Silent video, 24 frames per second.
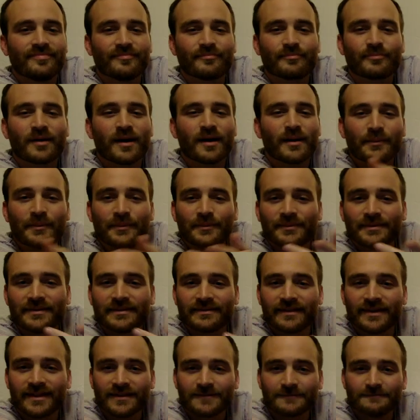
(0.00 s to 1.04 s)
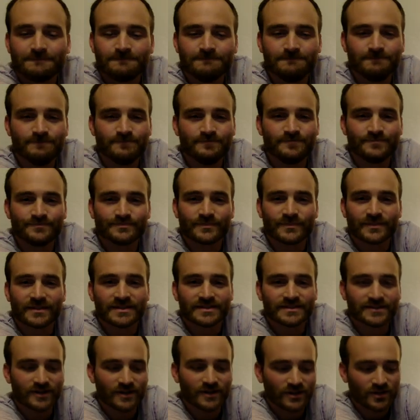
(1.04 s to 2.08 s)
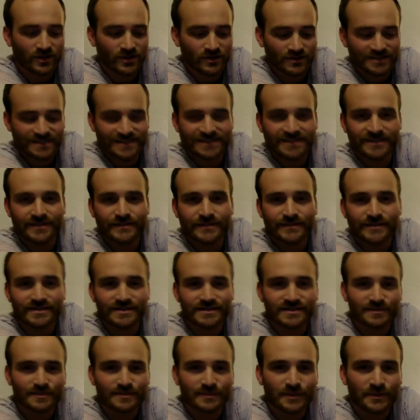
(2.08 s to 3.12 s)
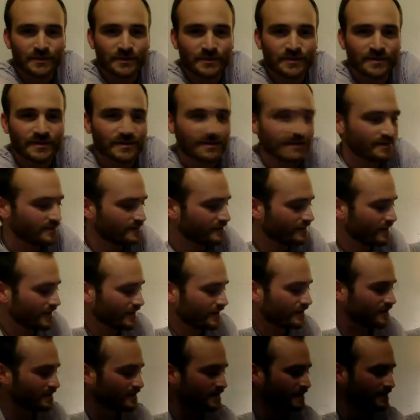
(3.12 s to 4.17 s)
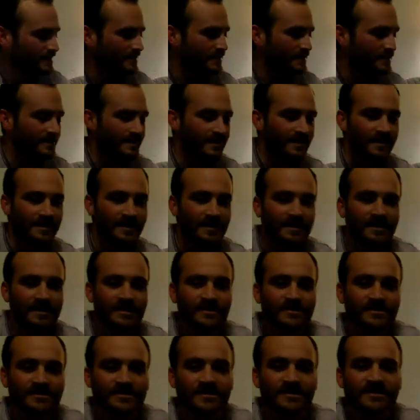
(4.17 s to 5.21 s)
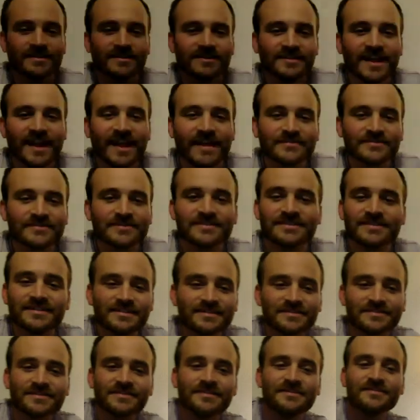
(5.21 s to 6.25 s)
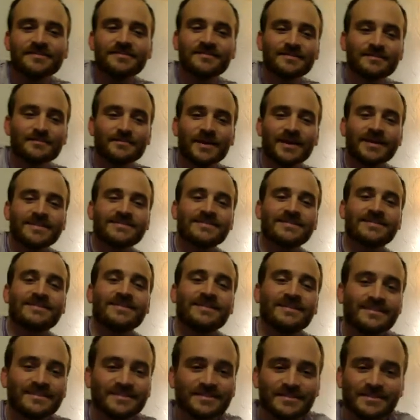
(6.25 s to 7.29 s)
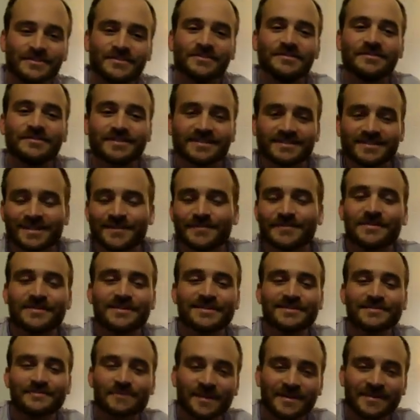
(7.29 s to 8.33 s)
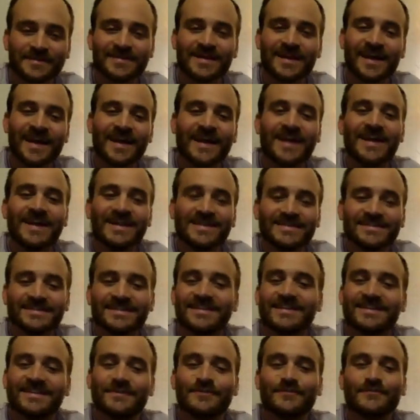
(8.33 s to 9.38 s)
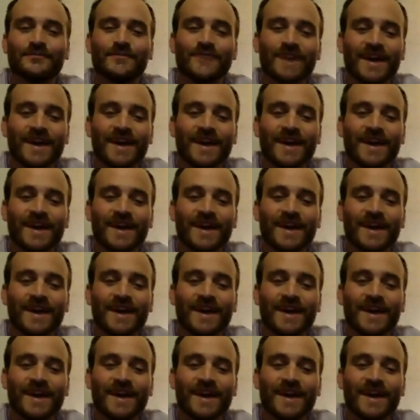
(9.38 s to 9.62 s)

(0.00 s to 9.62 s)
probably like a song called Steel and Smoke, like here's to the laughs and here's to the bets and here's to the summer that smelled like cigarettes.